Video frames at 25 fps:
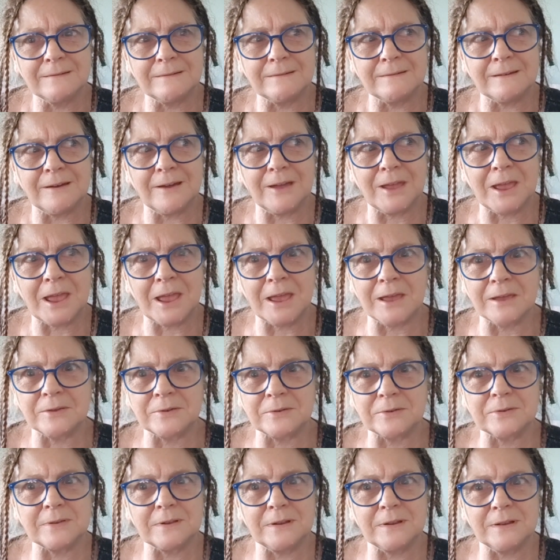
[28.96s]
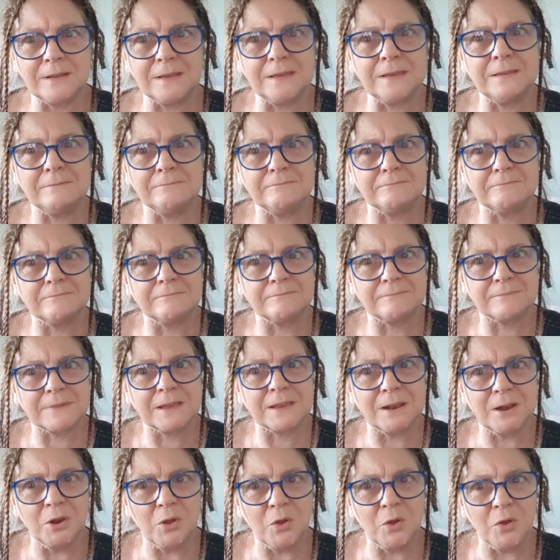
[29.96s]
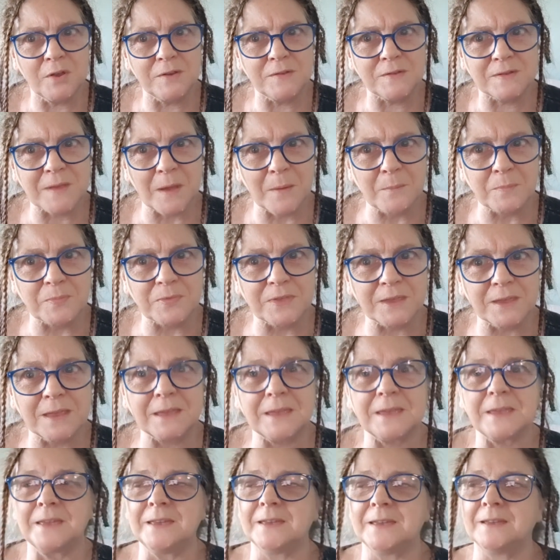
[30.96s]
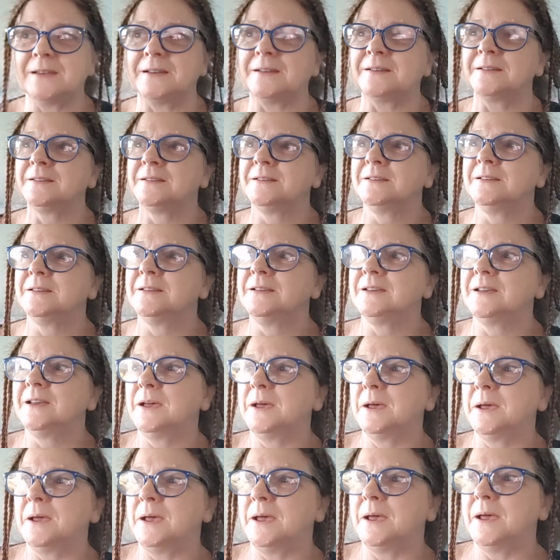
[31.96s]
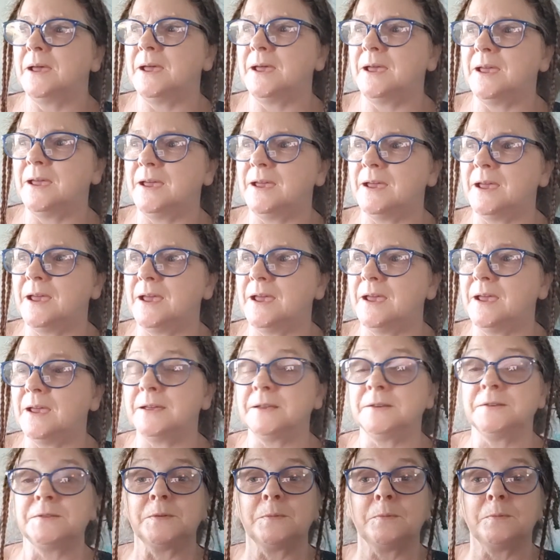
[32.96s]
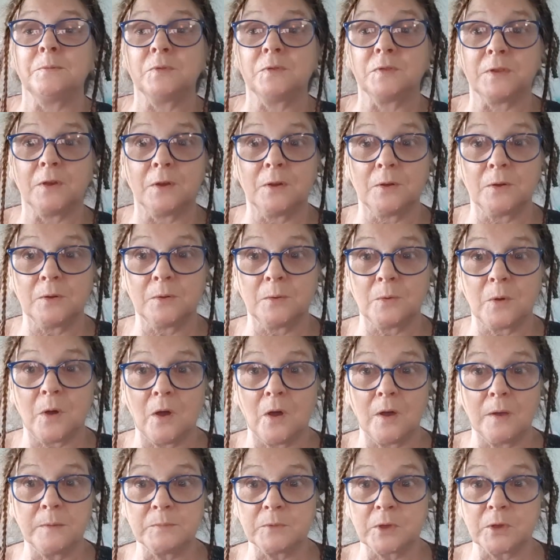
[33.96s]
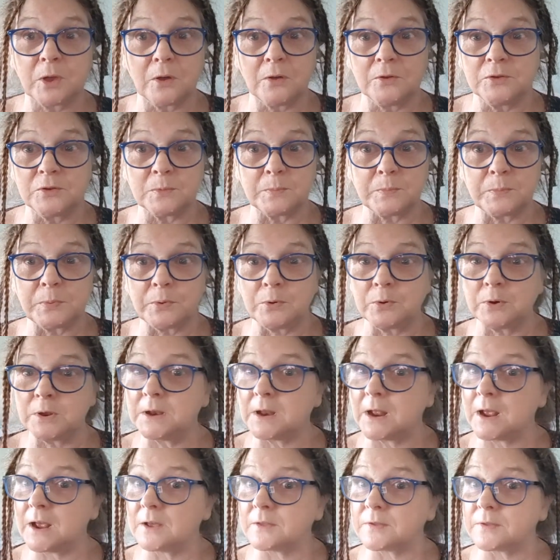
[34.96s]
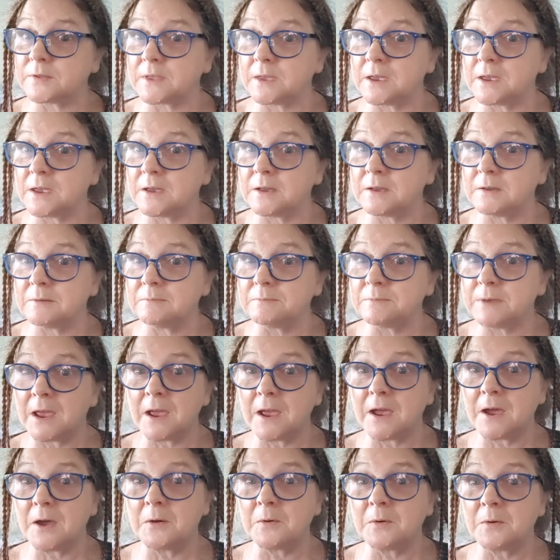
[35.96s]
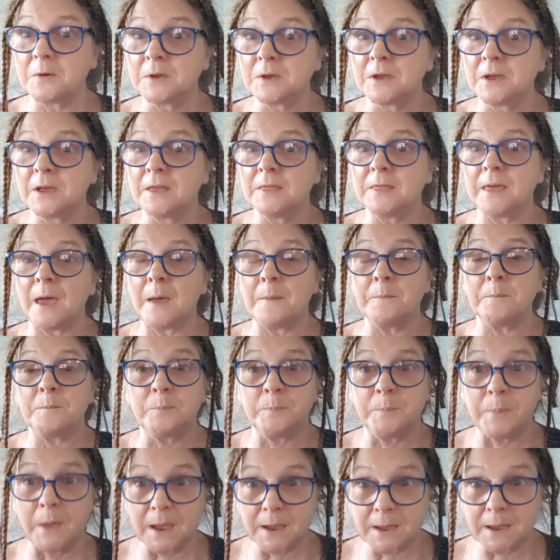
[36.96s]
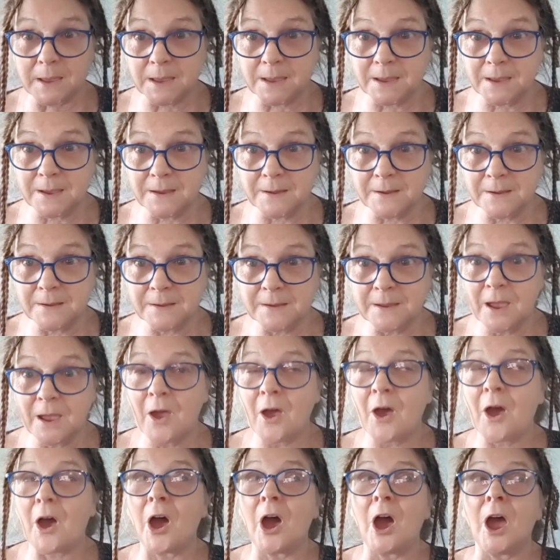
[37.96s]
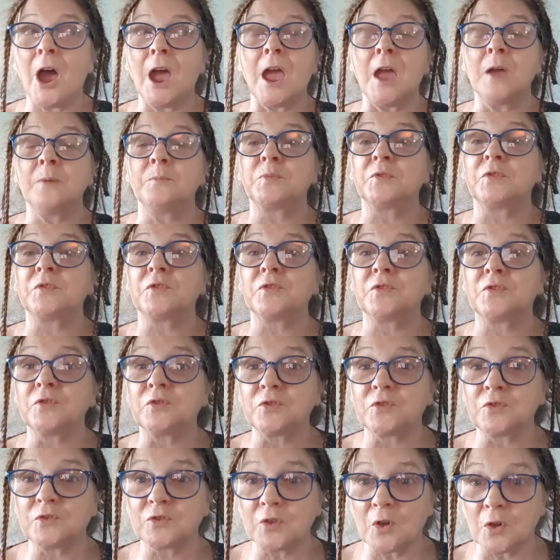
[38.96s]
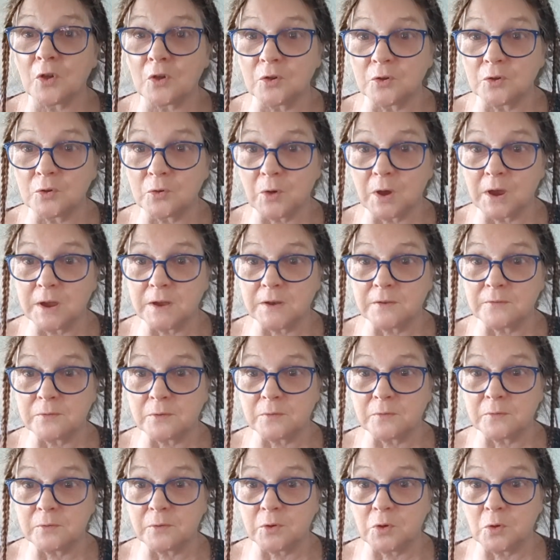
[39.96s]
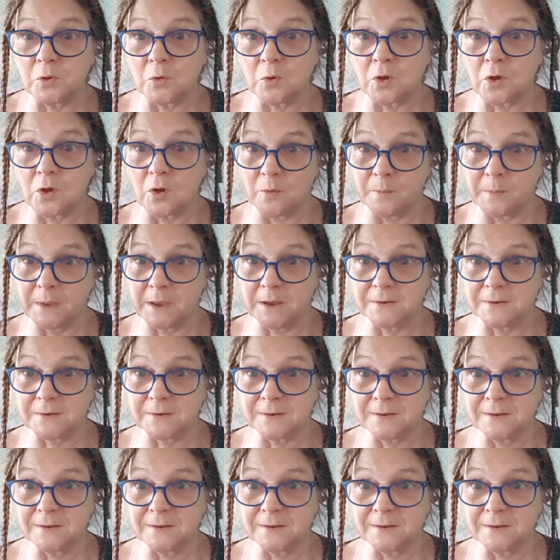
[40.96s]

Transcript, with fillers: I actually can learn something here. And so I'm going to put it out there now that Becky, I am so grateful for your comment.